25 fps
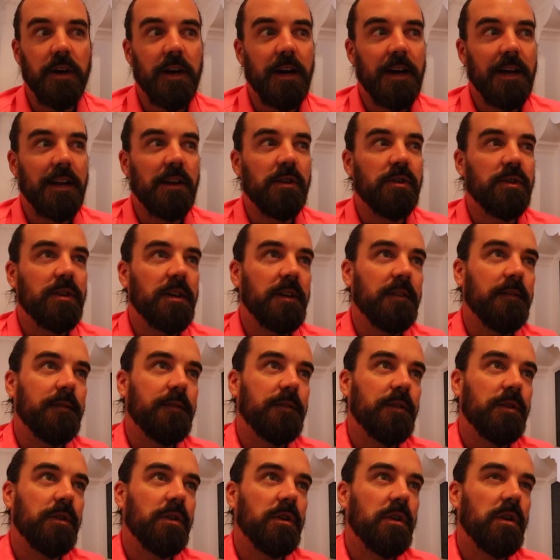and looking
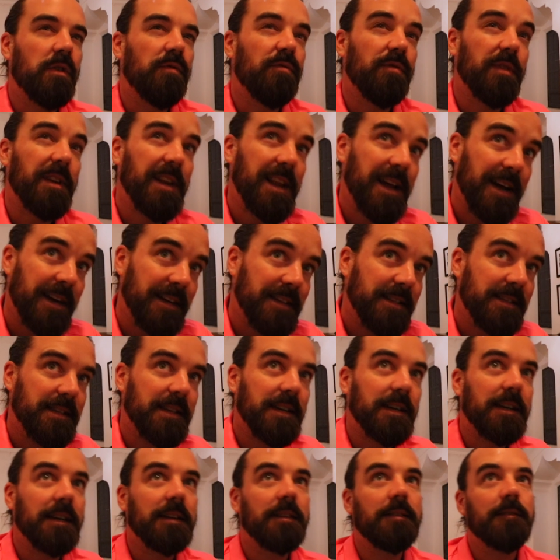for a
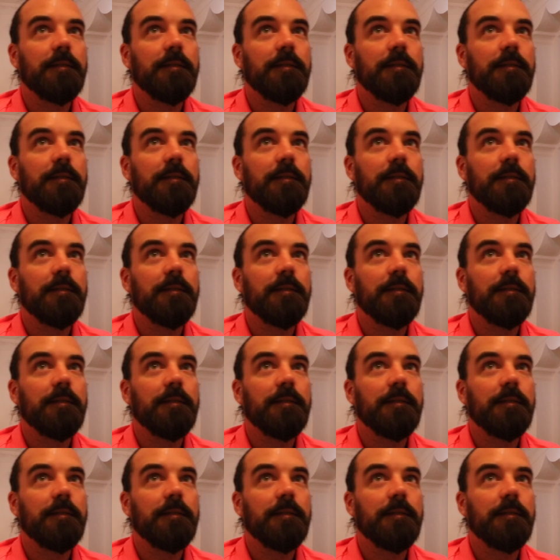relaxing,